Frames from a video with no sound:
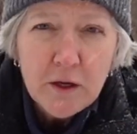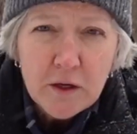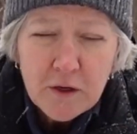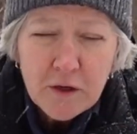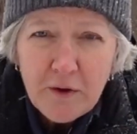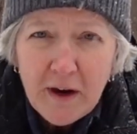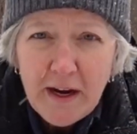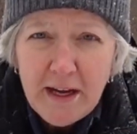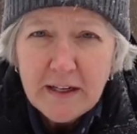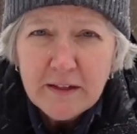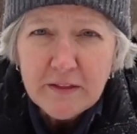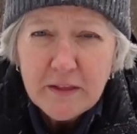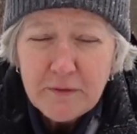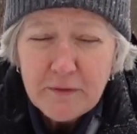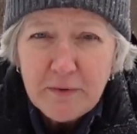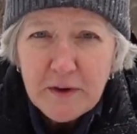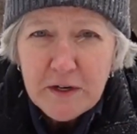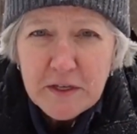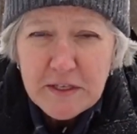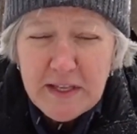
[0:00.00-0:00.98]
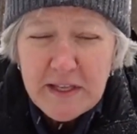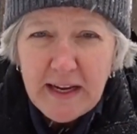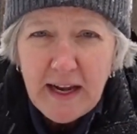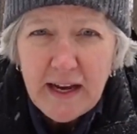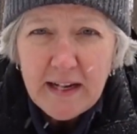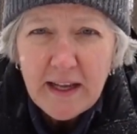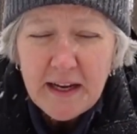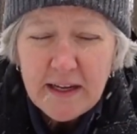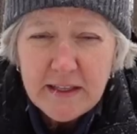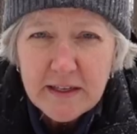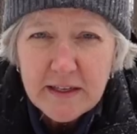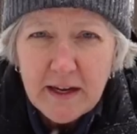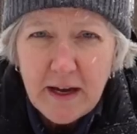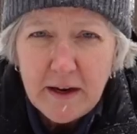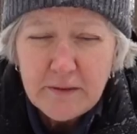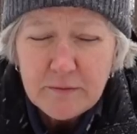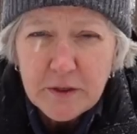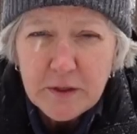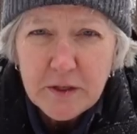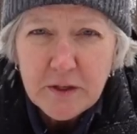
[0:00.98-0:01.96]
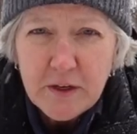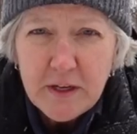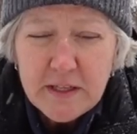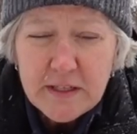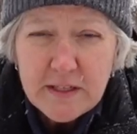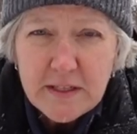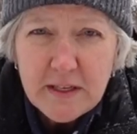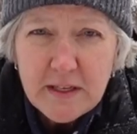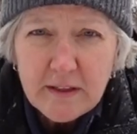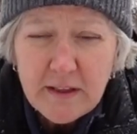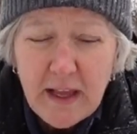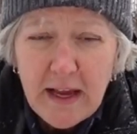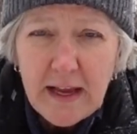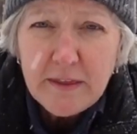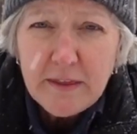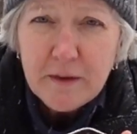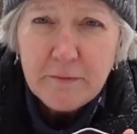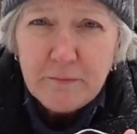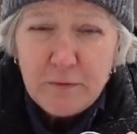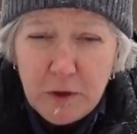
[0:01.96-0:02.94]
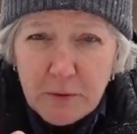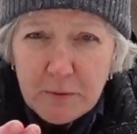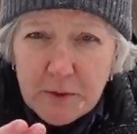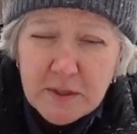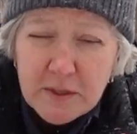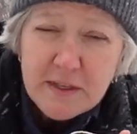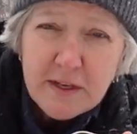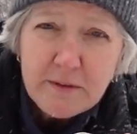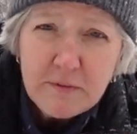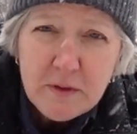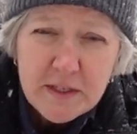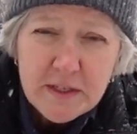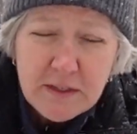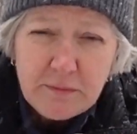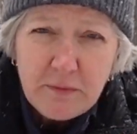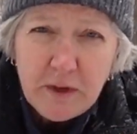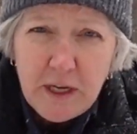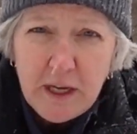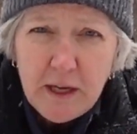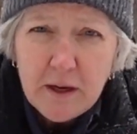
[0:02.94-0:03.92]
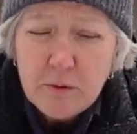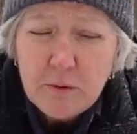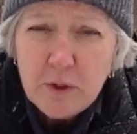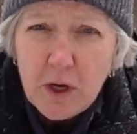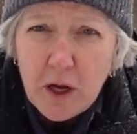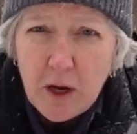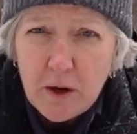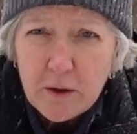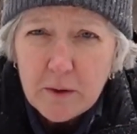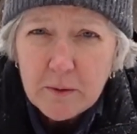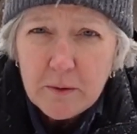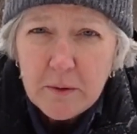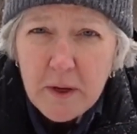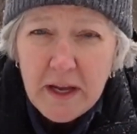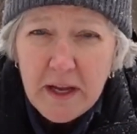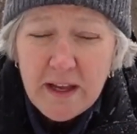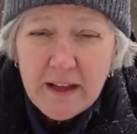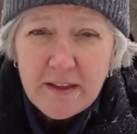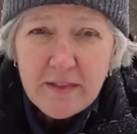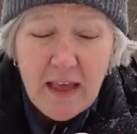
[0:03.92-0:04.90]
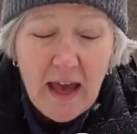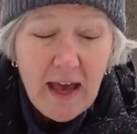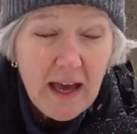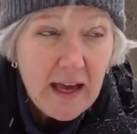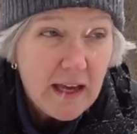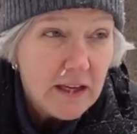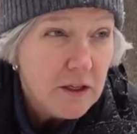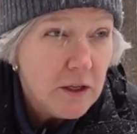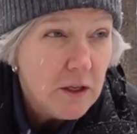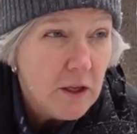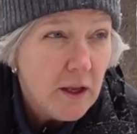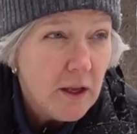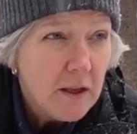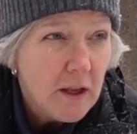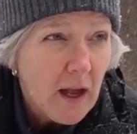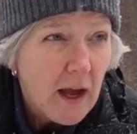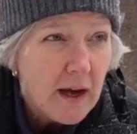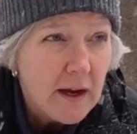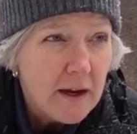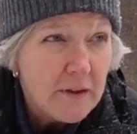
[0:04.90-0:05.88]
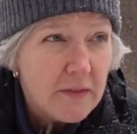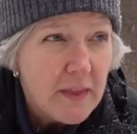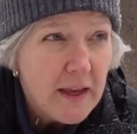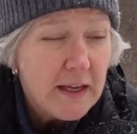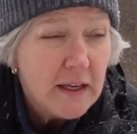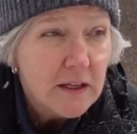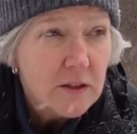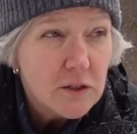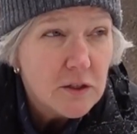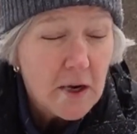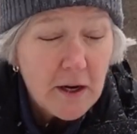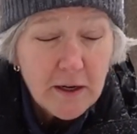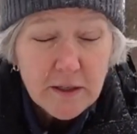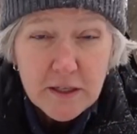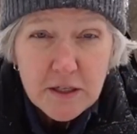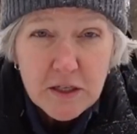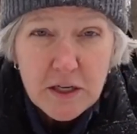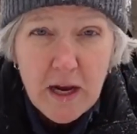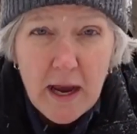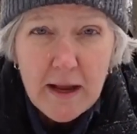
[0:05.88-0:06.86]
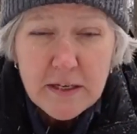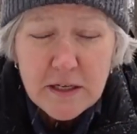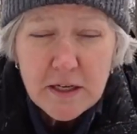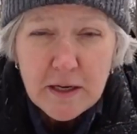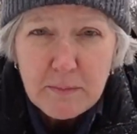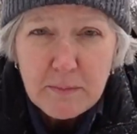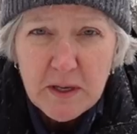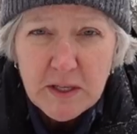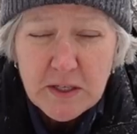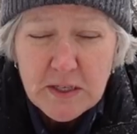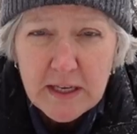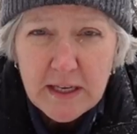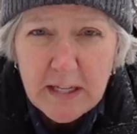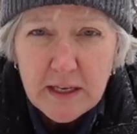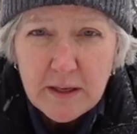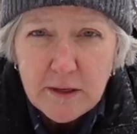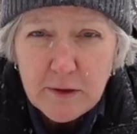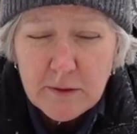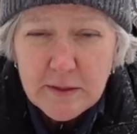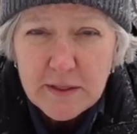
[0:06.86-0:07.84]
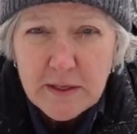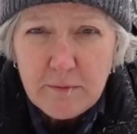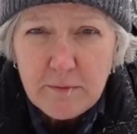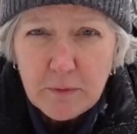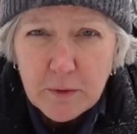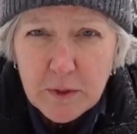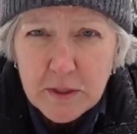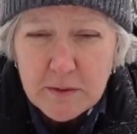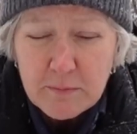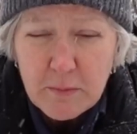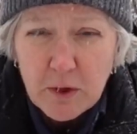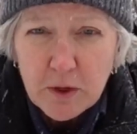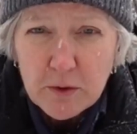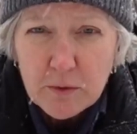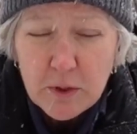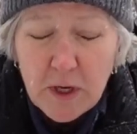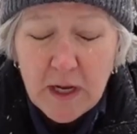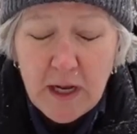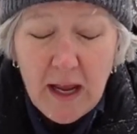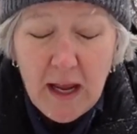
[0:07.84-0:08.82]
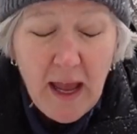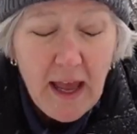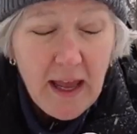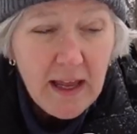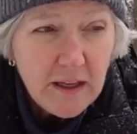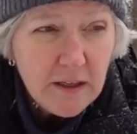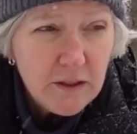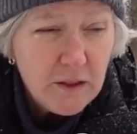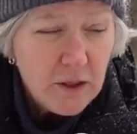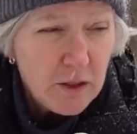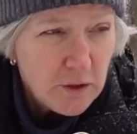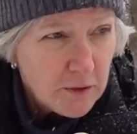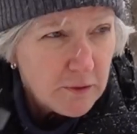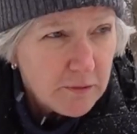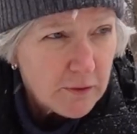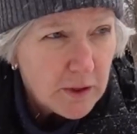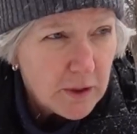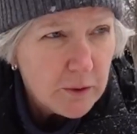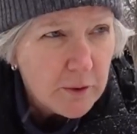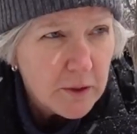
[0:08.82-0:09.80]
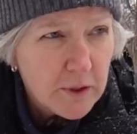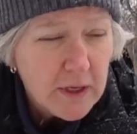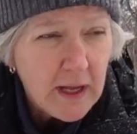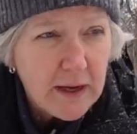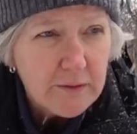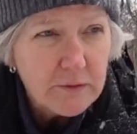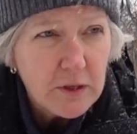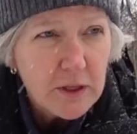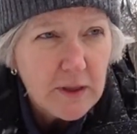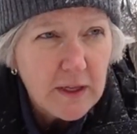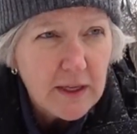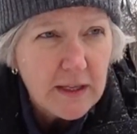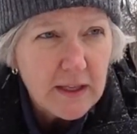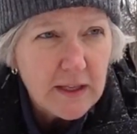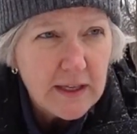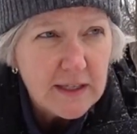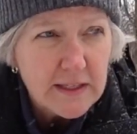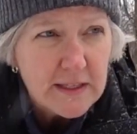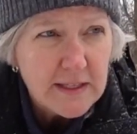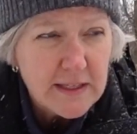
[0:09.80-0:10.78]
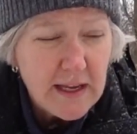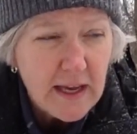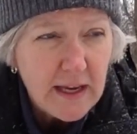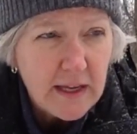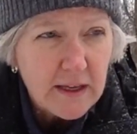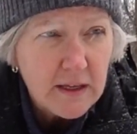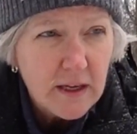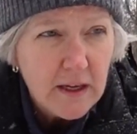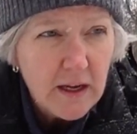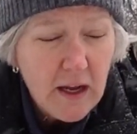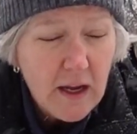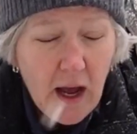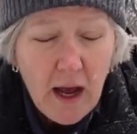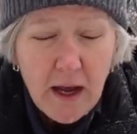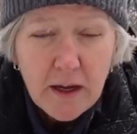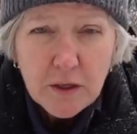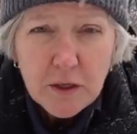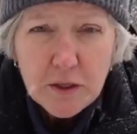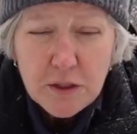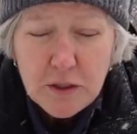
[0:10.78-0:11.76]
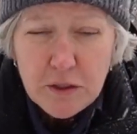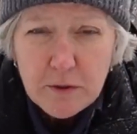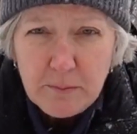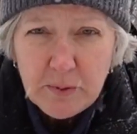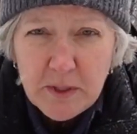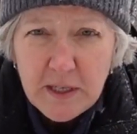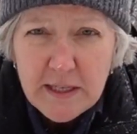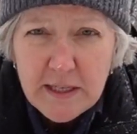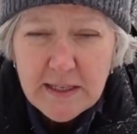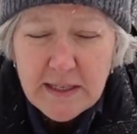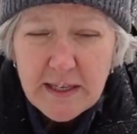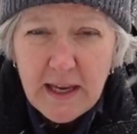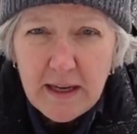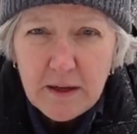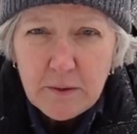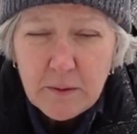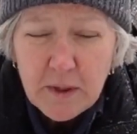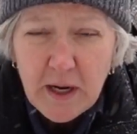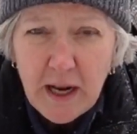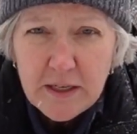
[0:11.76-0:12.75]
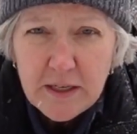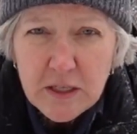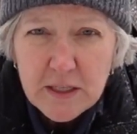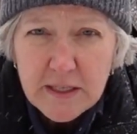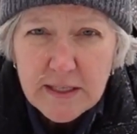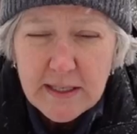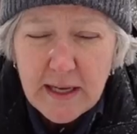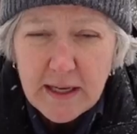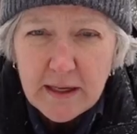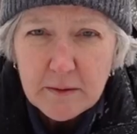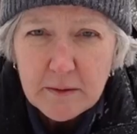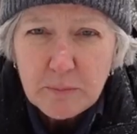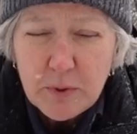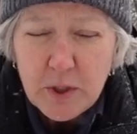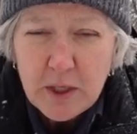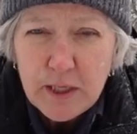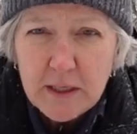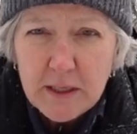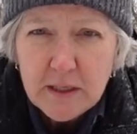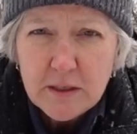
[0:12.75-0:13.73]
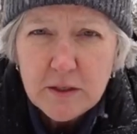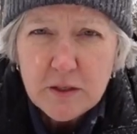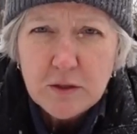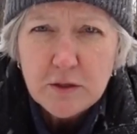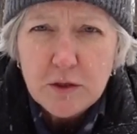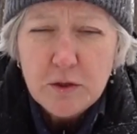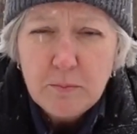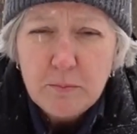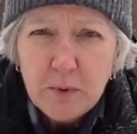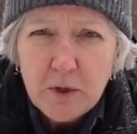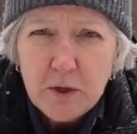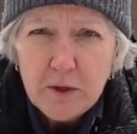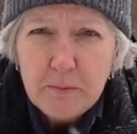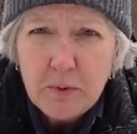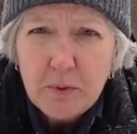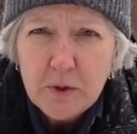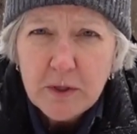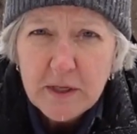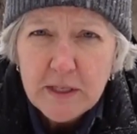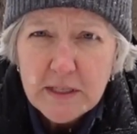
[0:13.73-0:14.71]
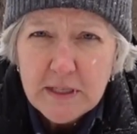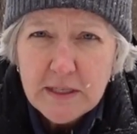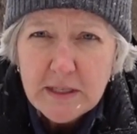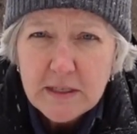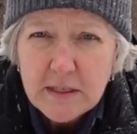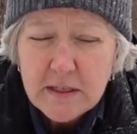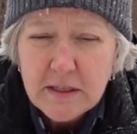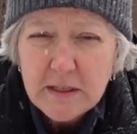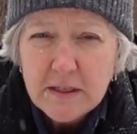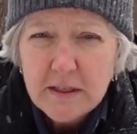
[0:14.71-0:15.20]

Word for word: Great. The first thing I'd like to cover is to let the viewers of this video know that uh, they can talk to ChatGPT using voice mode, and you'll record everything that is said. Uh, could you please take what I just said and put it into two bullet points?